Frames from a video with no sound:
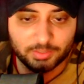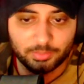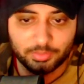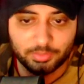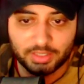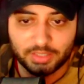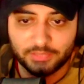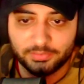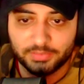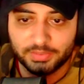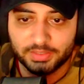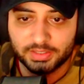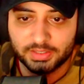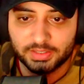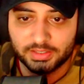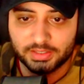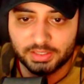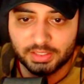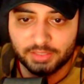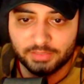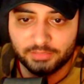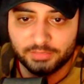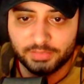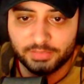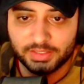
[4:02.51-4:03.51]
but I
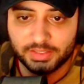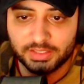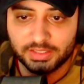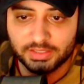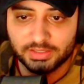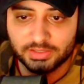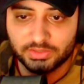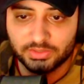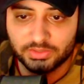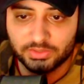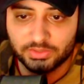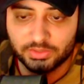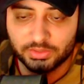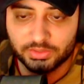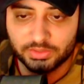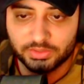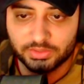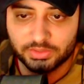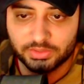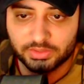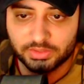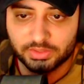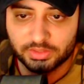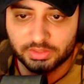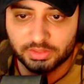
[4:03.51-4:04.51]
think it's
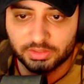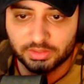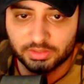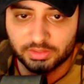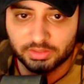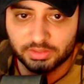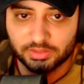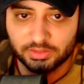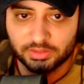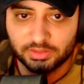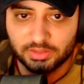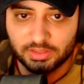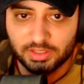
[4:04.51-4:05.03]
just either